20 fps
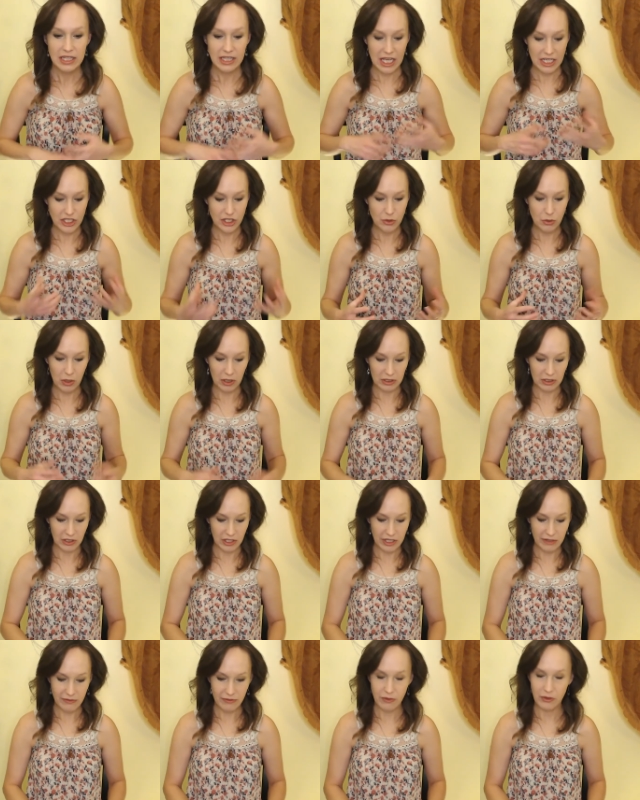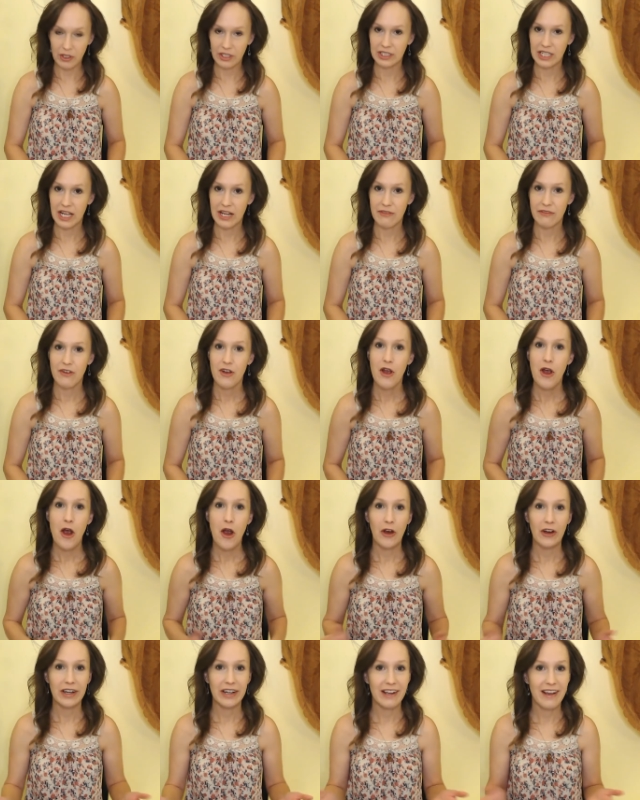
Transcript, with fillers: that you are looking for in life. Alright